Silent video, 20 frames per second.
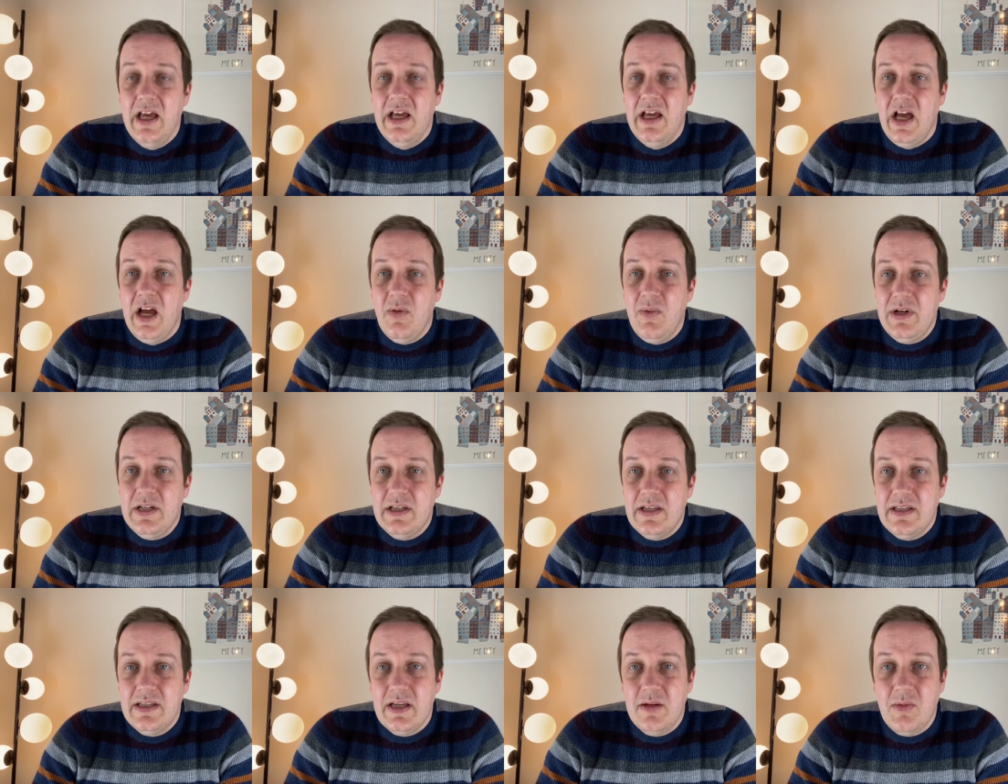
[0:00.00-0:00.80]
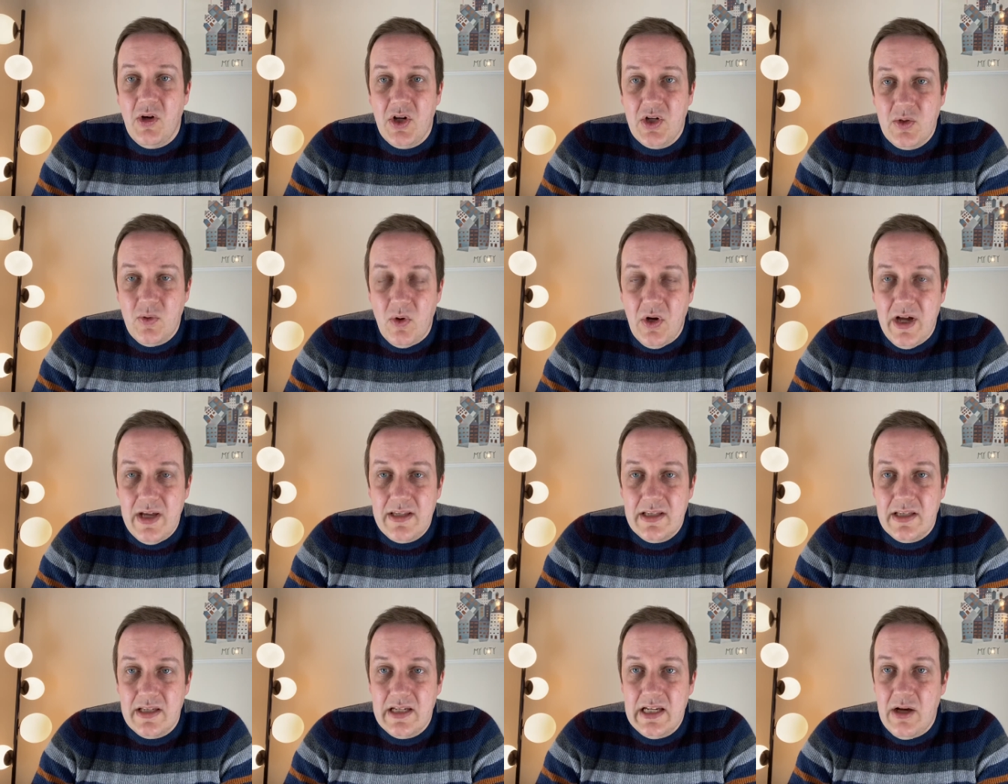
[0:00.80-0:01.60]
I went to the cinema
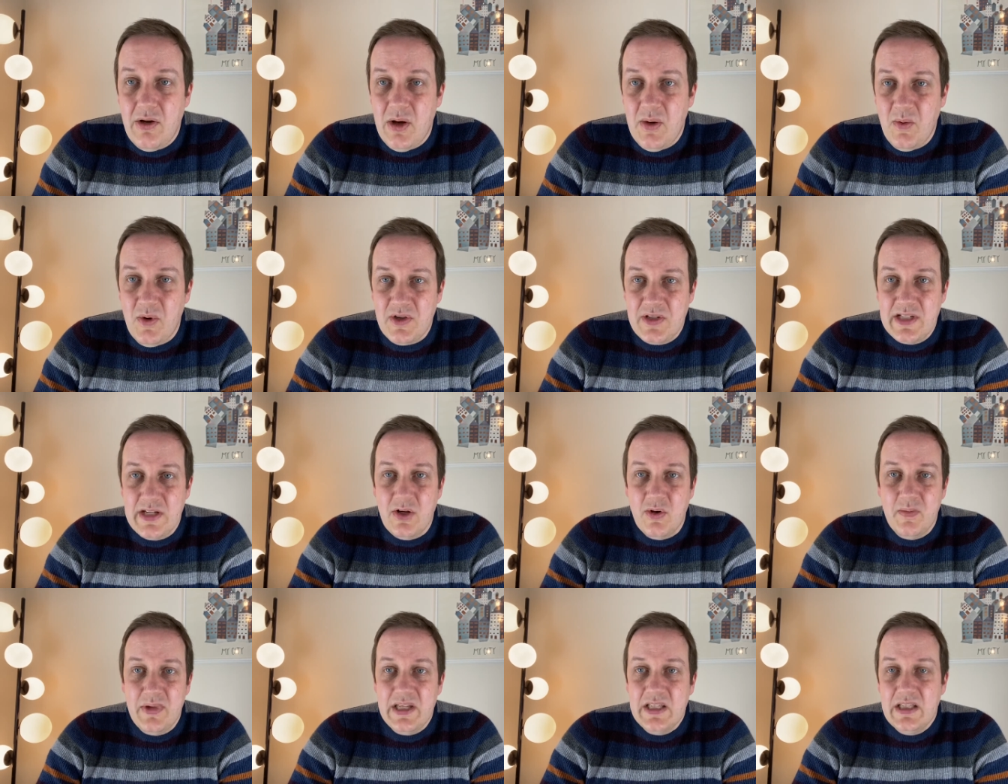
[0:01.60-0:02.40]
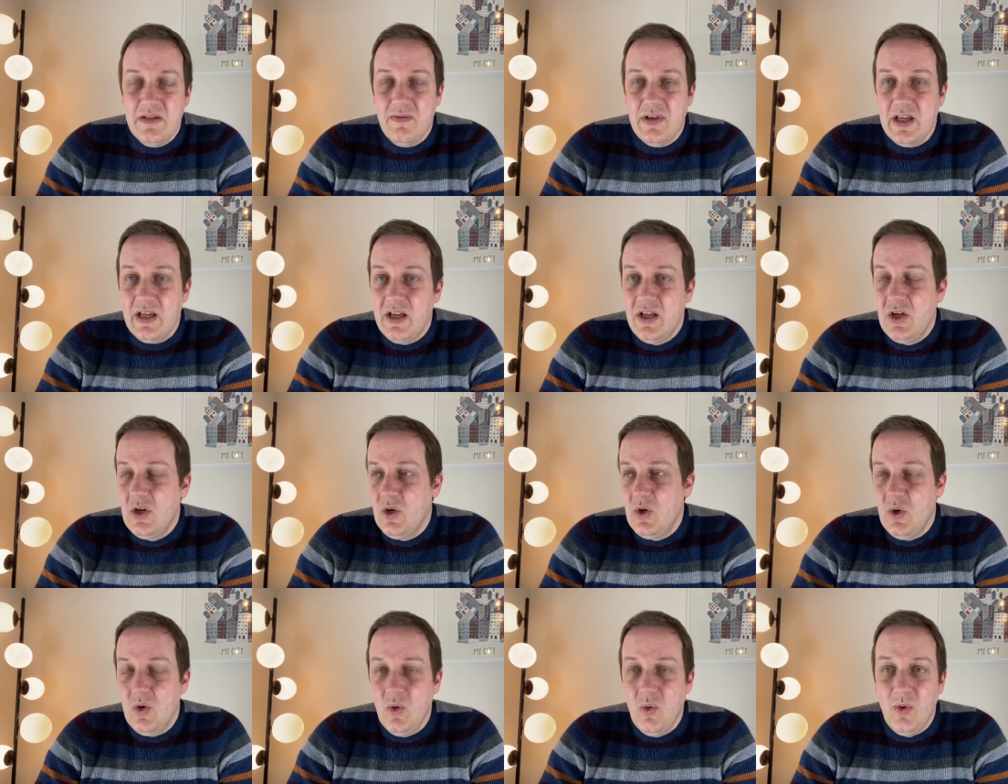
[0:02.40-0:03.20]
twice, and now I watch little bits of it
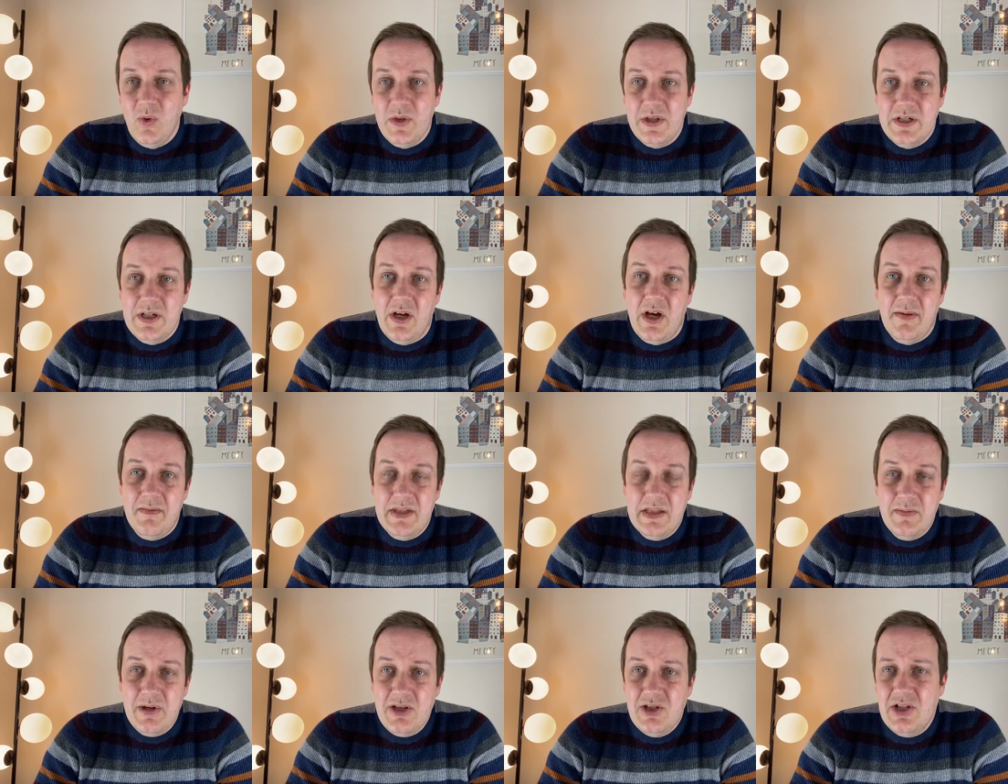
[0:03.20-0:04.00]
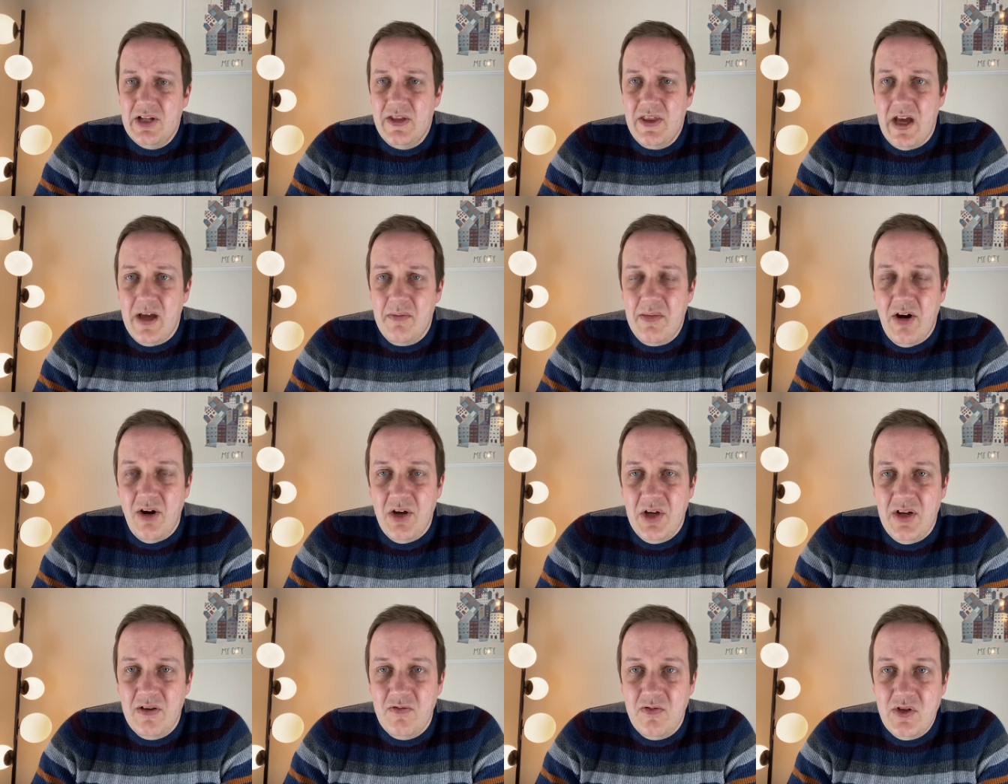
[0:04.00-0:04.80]
all the time, especially that
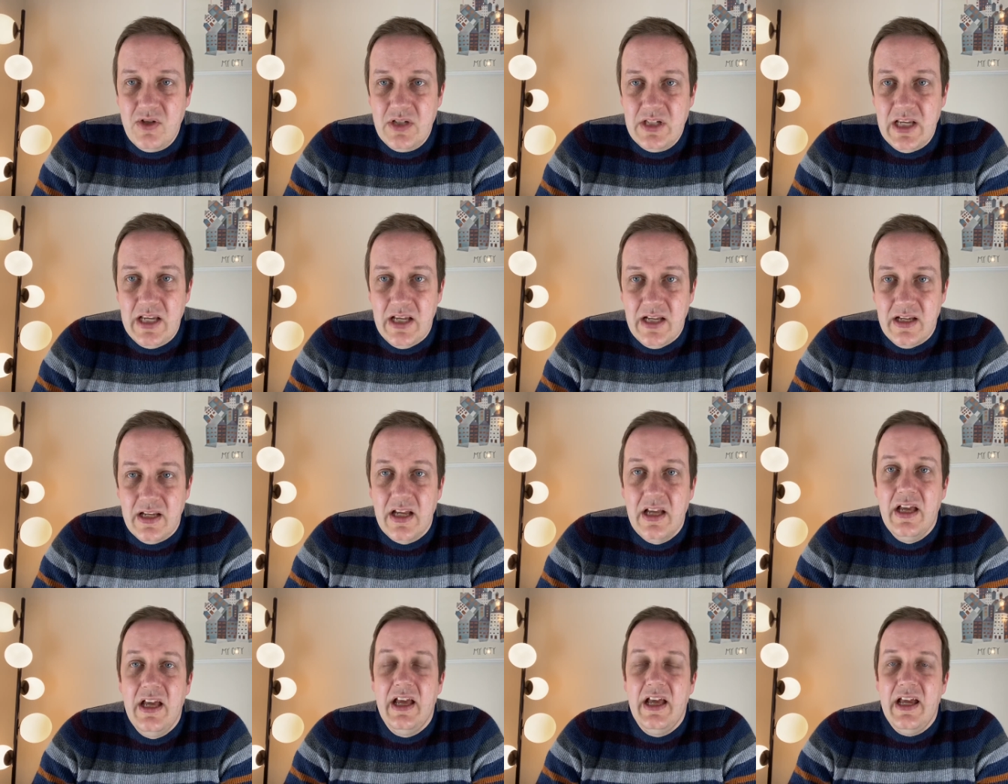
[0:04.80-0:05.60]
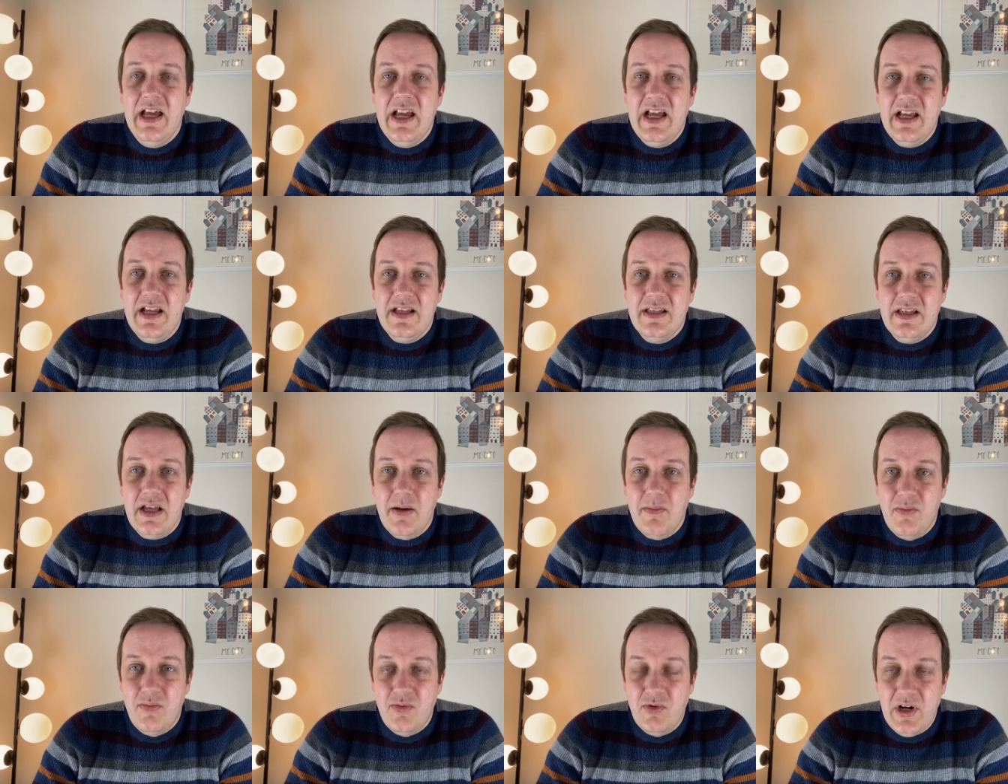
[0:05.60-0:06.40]
America routine. It's a
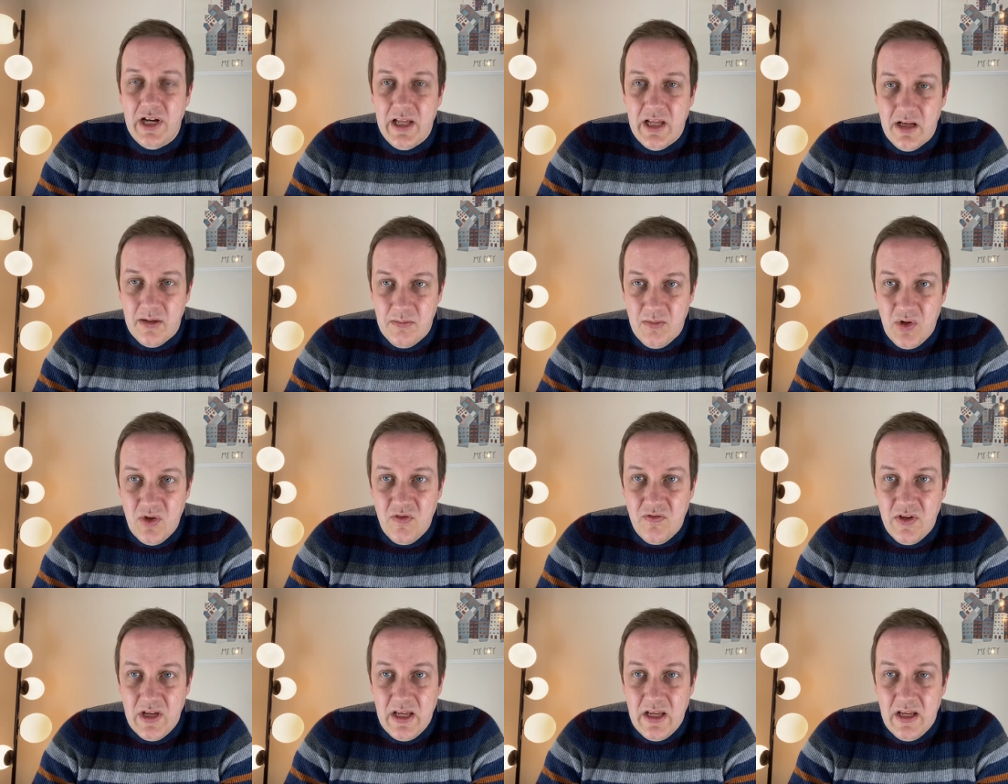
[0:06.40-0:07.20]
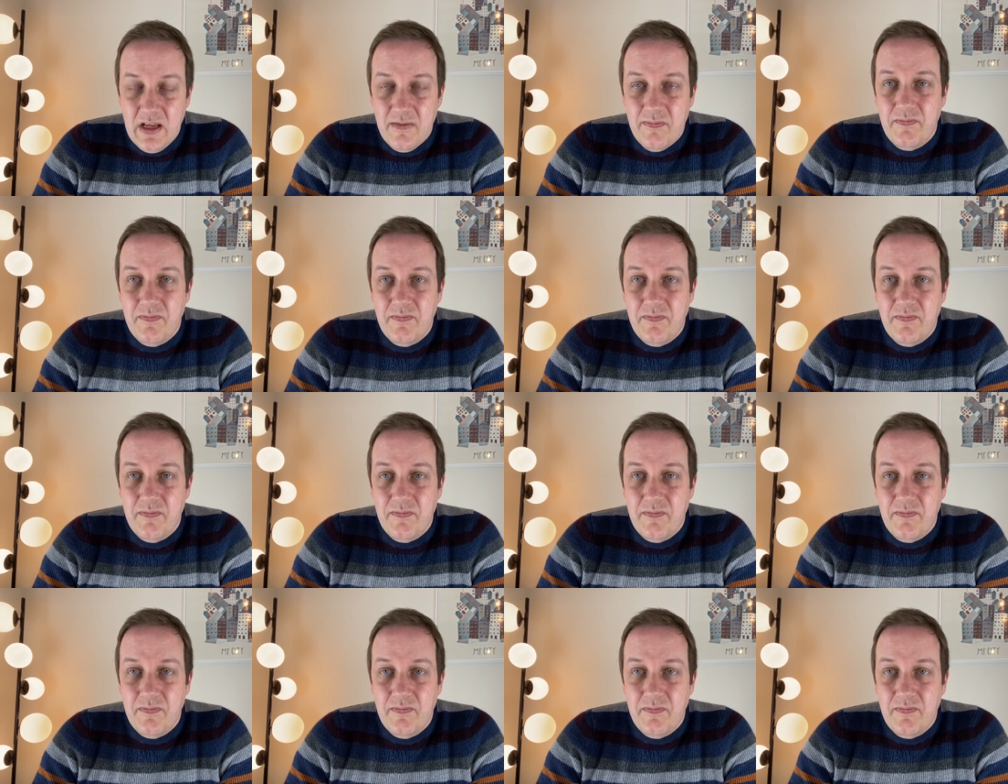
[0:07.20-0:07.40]
brilliant movie.